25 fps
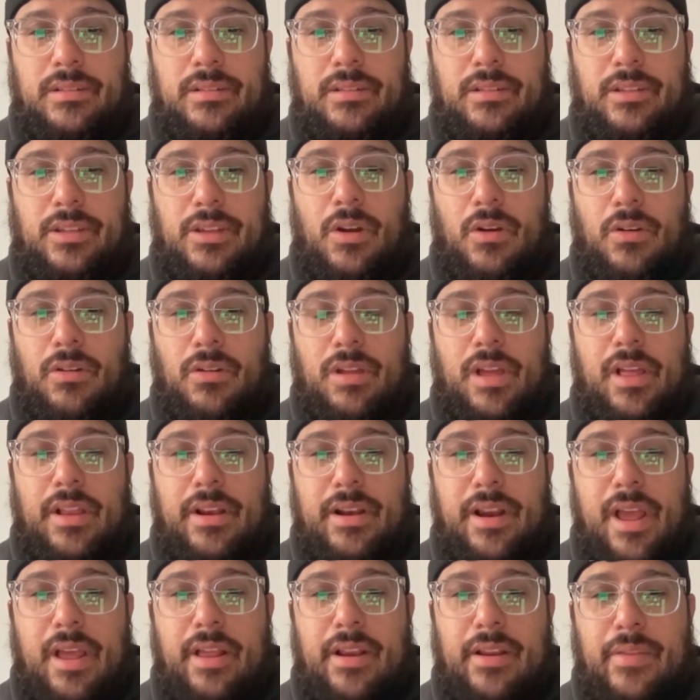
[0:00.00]
you know.
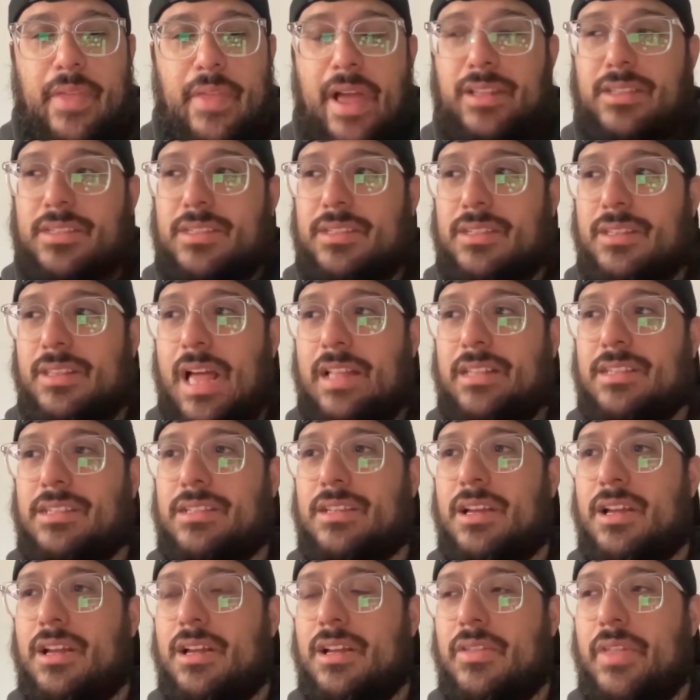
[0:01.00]
And that's
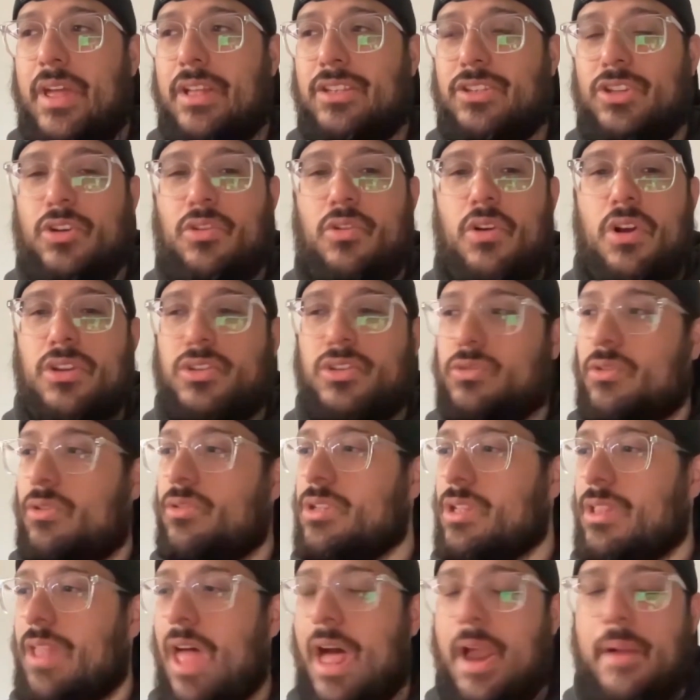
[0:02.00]
a
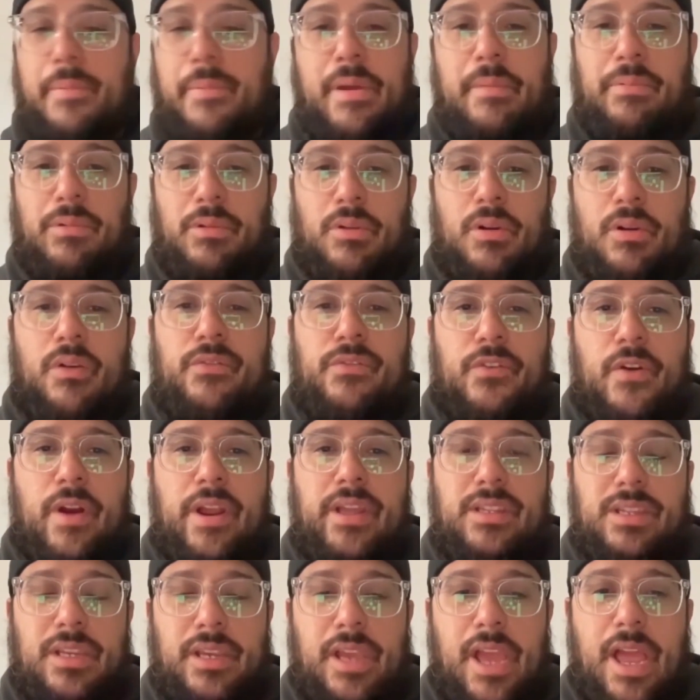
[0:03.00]
crossroads a lot of people are
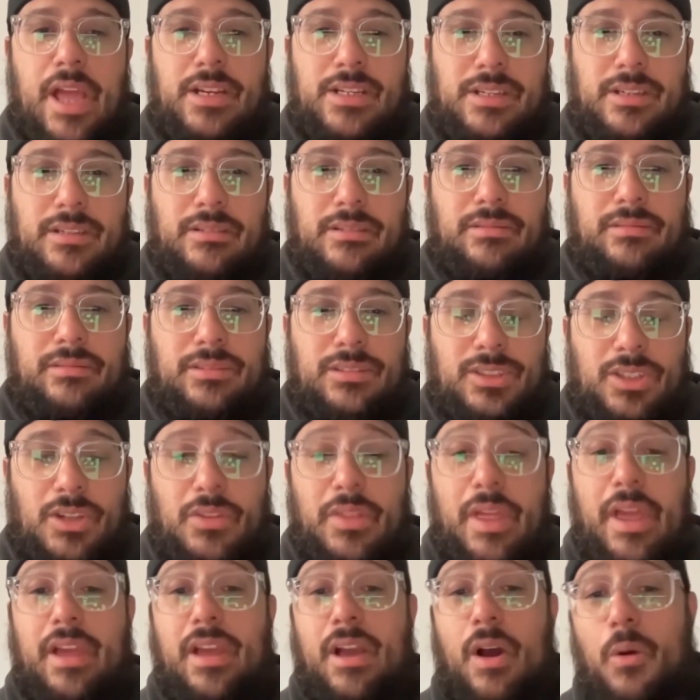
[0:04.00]
afraid to get to. So
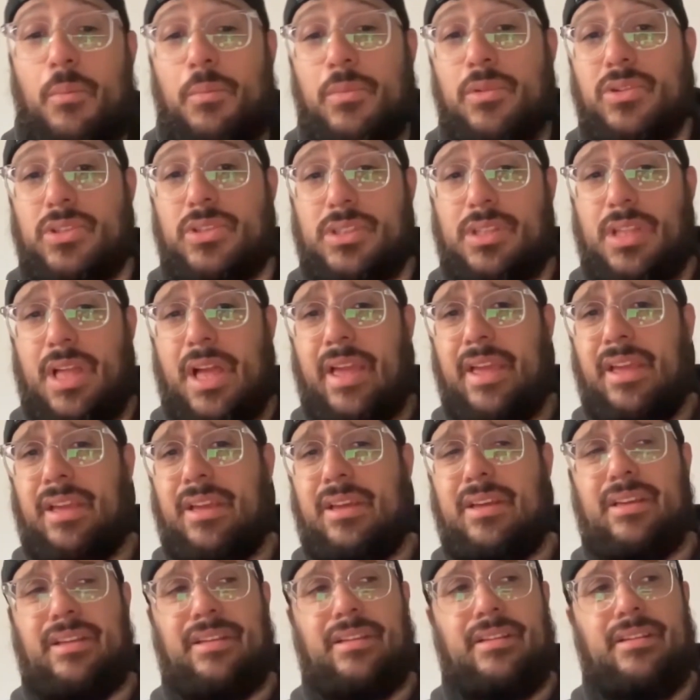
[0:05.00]
they almost like,
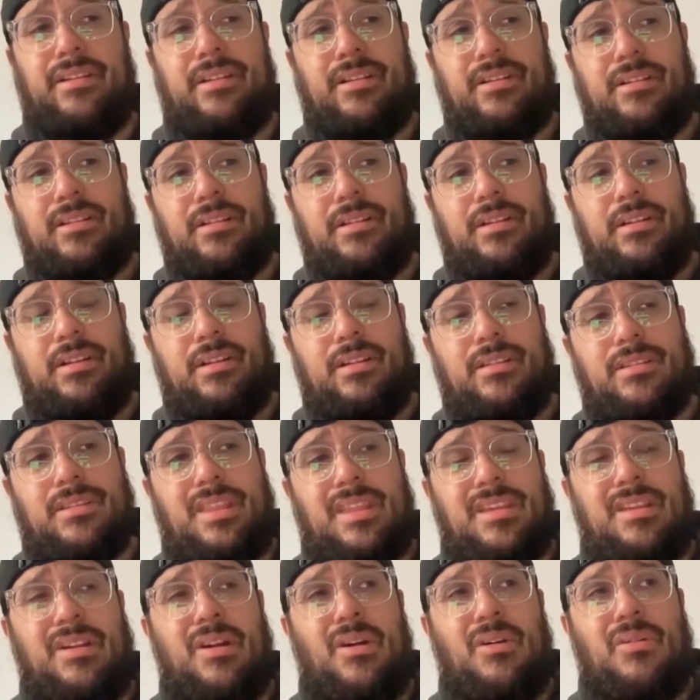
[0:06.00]

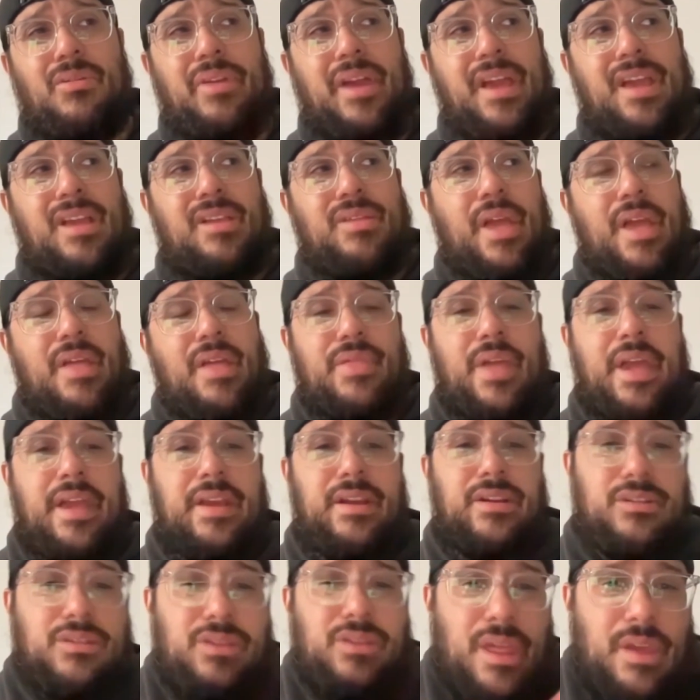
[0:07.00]
you know,
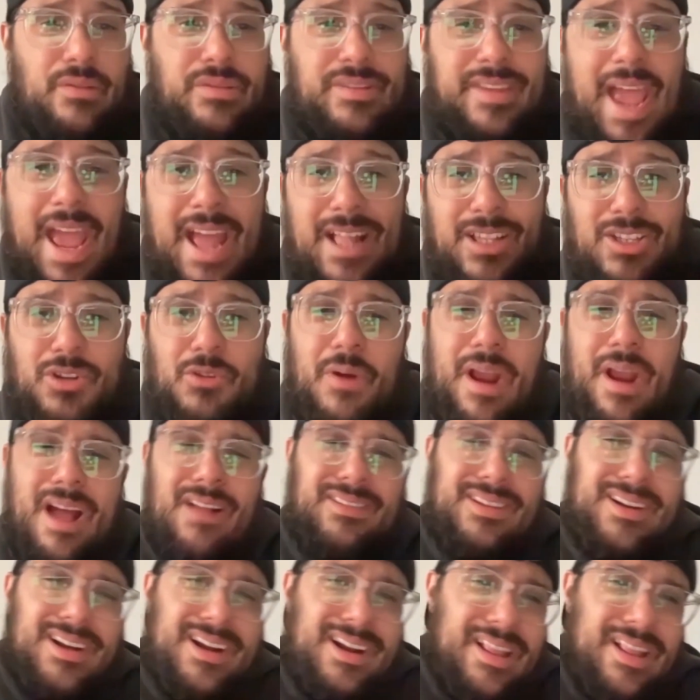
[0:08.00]
they dance
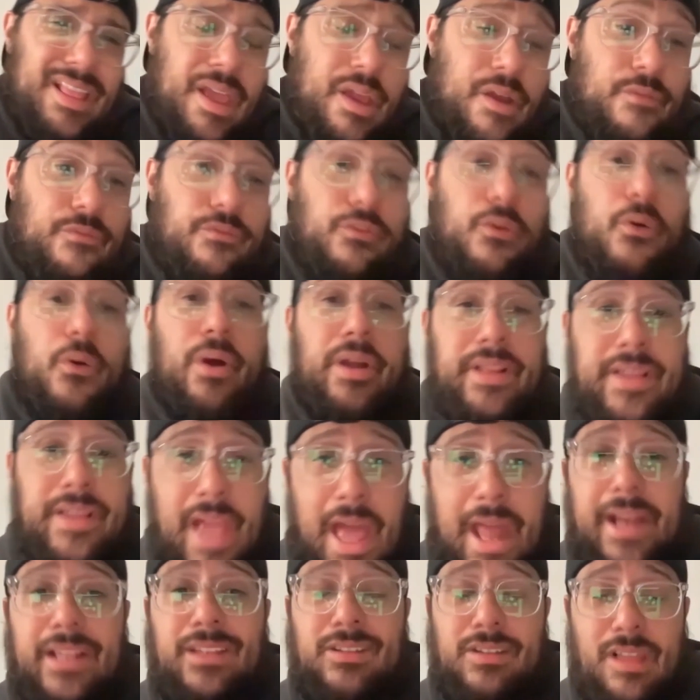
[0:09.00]
around it and they avoid
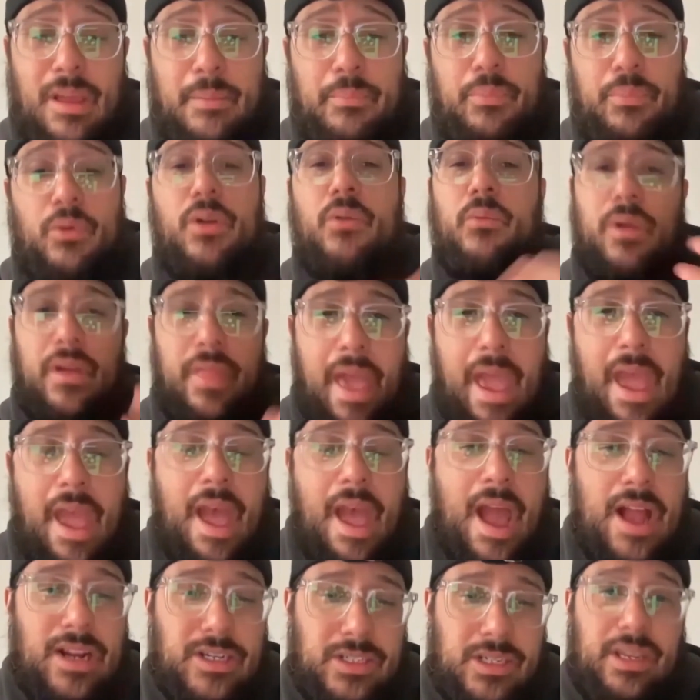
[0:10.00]
getting to that point where they
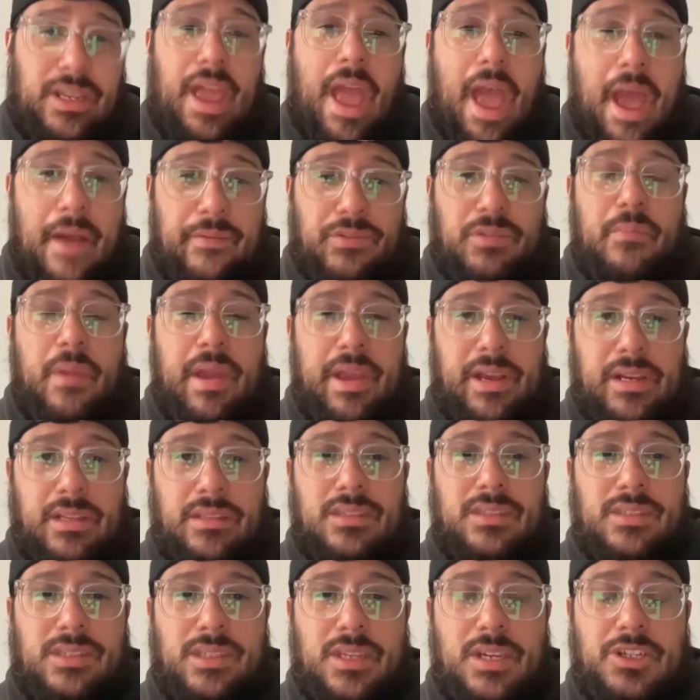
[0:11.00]
actually have to make a
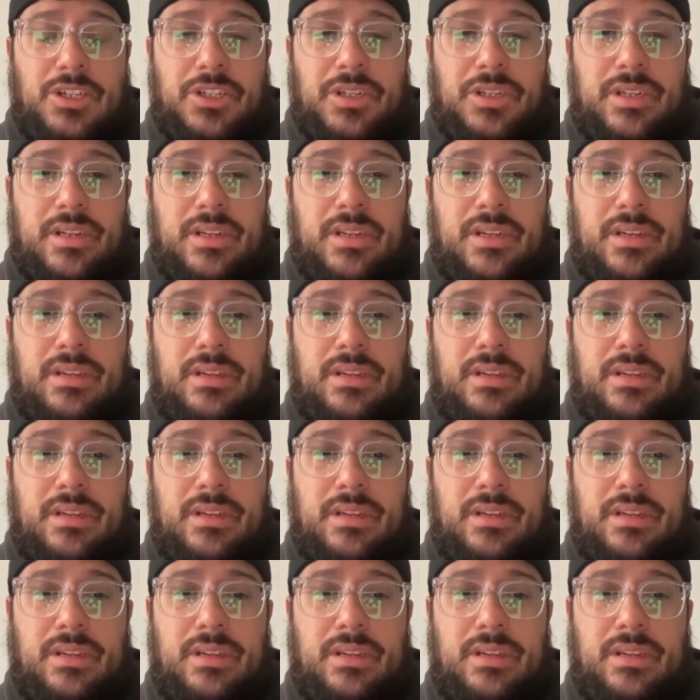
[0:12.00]
decision,